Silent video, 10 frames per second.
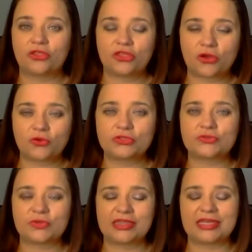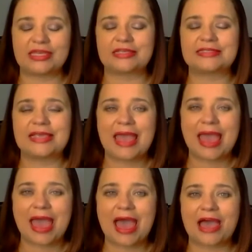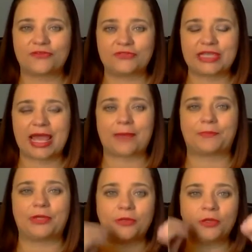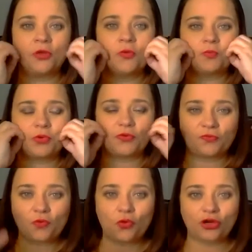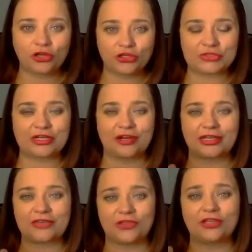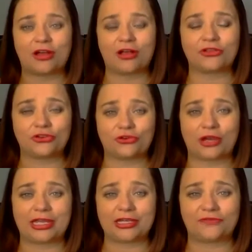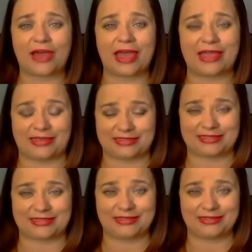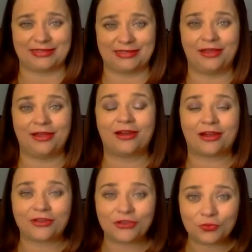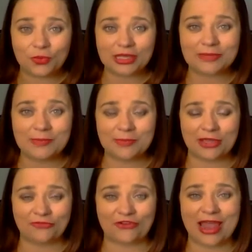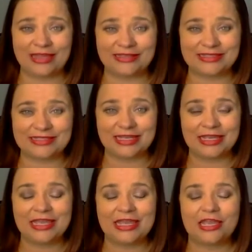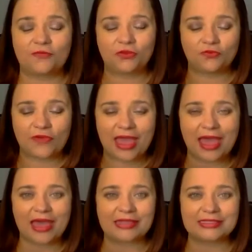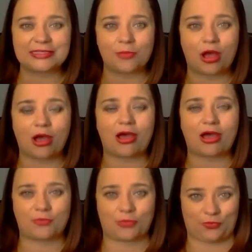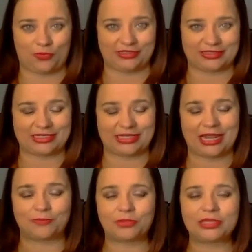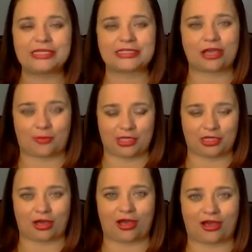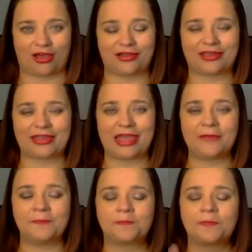Those 3 things have to happen before you start giving all your great advice. Are you with me, my friends? If you've had some aha moments today, please comment aha, okay?